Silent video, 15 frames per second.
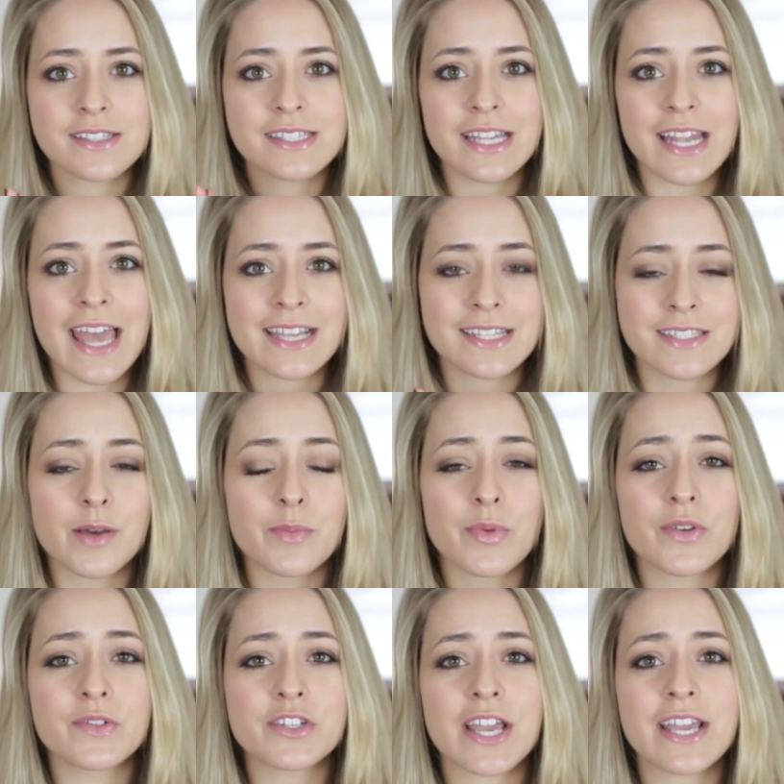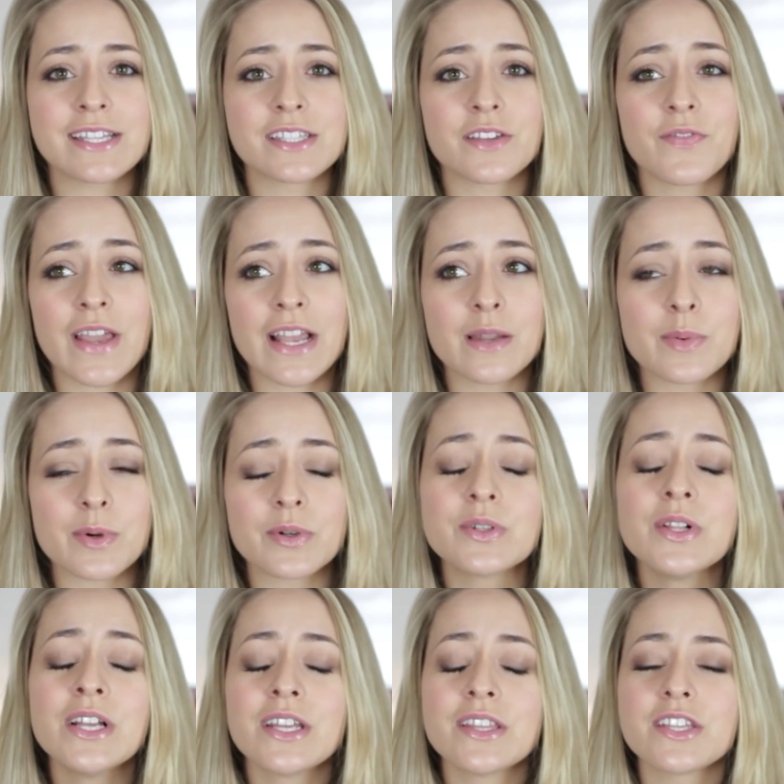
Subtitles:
select number of shades available.